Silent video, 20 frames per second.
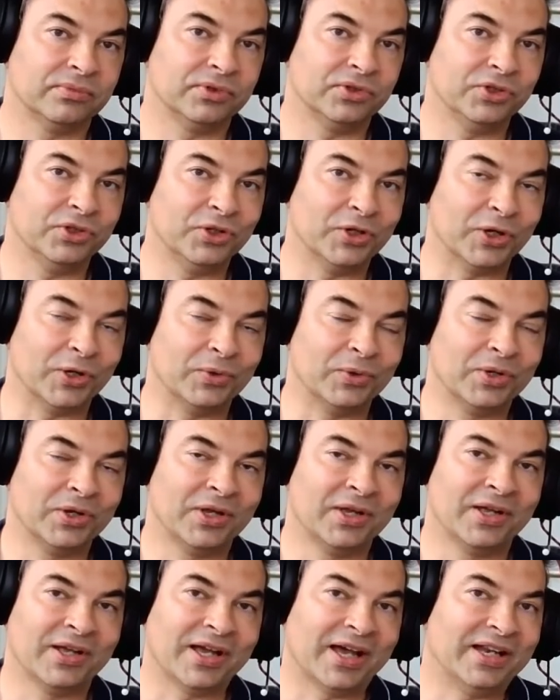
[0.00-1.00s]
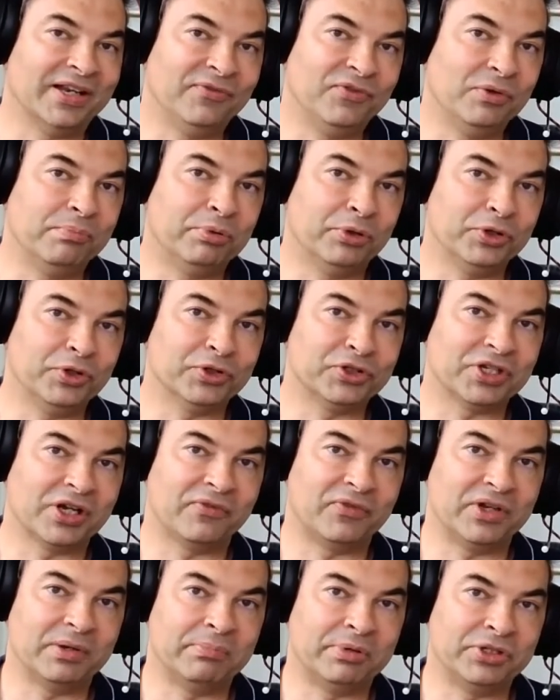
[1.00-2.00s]
you know and if you put
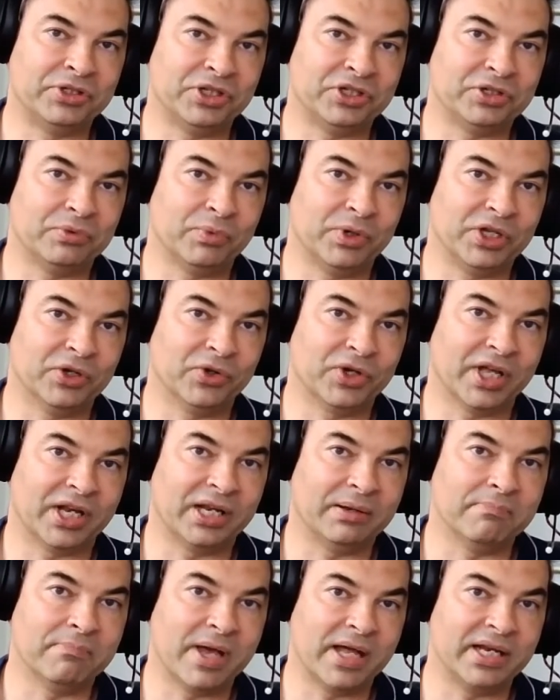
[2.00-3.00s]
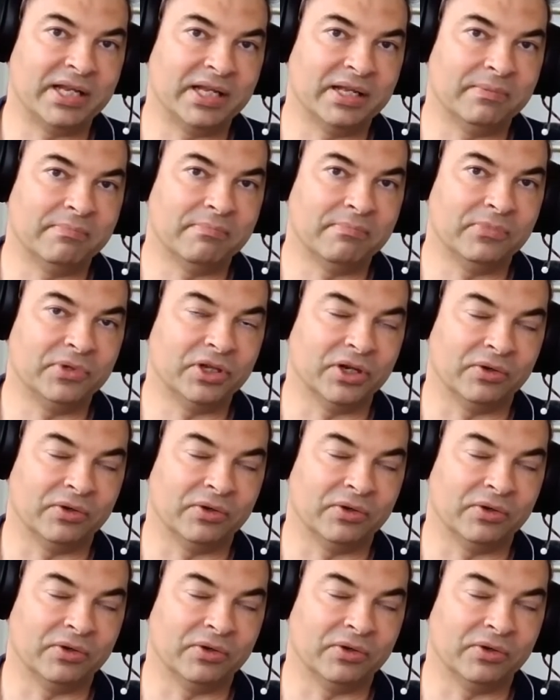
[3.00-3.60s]
yourself in a position where you're getting many and